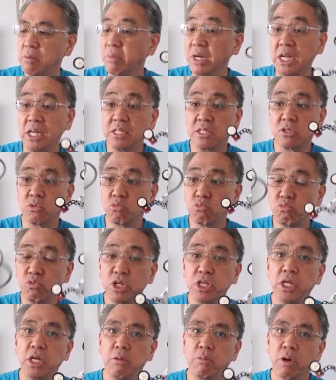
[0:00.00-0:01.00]
But it's
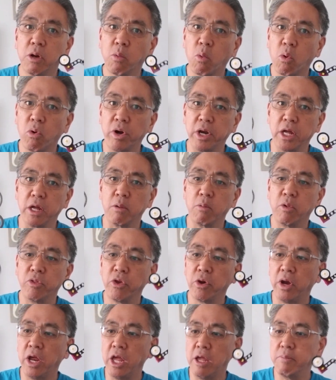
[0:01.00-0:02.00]
really rewarding when
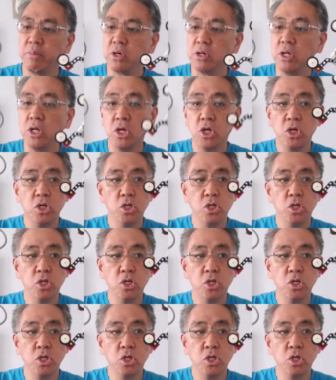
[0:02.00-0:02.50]
they're able